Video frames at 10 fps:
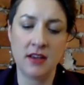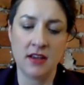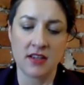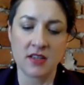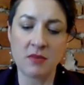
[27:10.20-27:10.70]

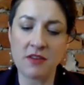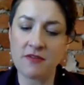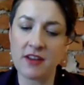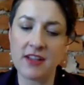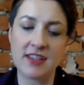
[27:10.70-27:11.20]
So my
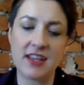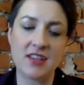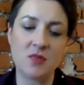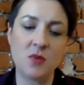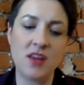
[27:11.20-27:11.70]
friends, as
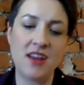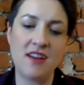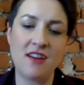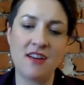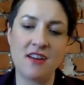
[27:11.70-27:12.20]
we
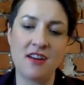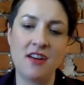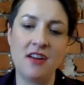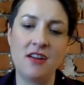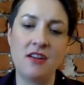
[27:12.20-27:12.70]
are
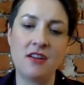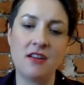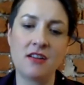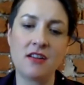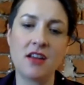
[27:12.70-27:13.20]

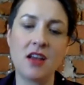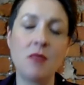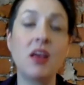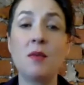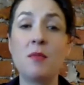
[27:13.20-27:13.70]

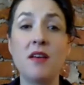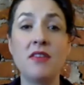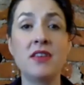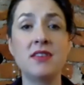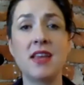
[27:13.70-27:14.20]
coming up on
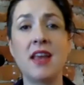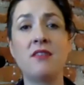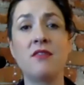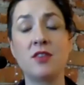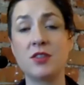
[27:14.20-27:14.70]
this
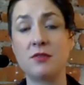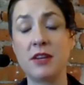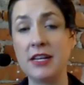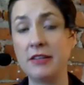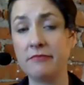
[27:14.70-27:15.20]

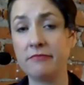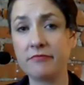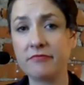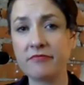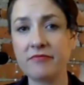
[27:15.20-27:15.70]
anniversary
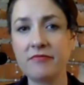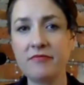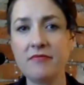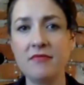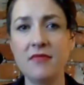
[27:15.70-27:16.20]

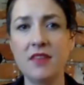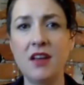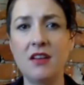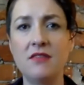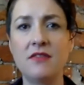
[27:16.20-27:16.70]

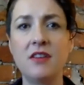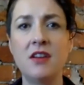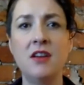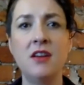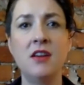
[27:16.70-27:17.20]
of
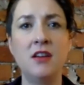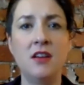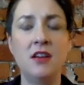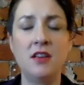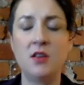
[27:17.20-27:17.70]

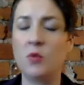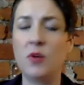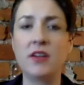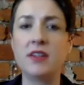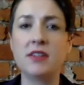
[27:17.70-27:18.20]
the
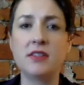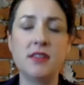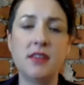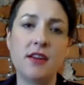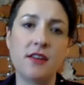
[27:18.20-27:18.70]
weirdest
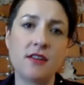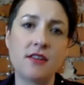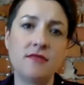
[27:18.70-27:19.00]
year,